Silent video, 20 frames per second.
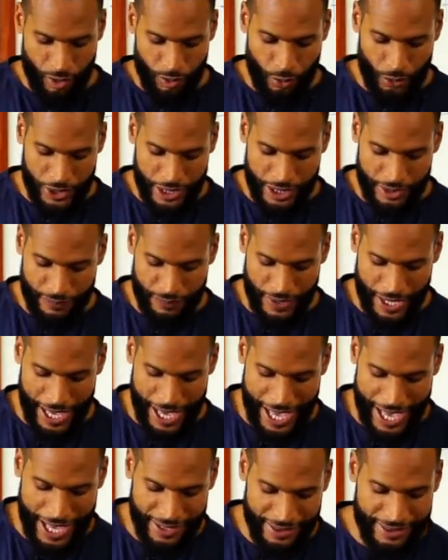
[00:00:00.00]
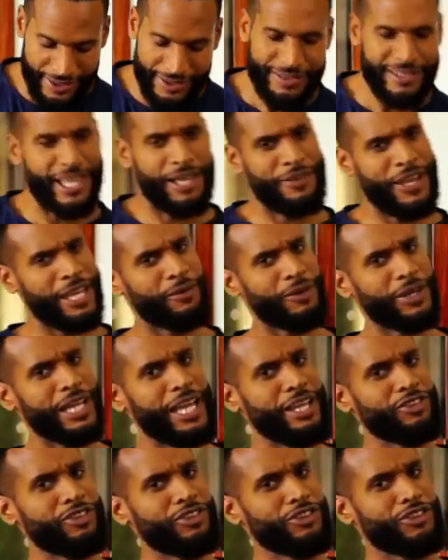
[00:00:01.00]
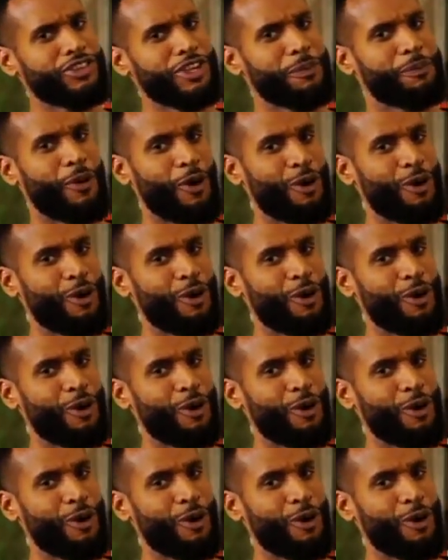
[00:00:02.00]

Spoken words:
we've had this love-hate relationship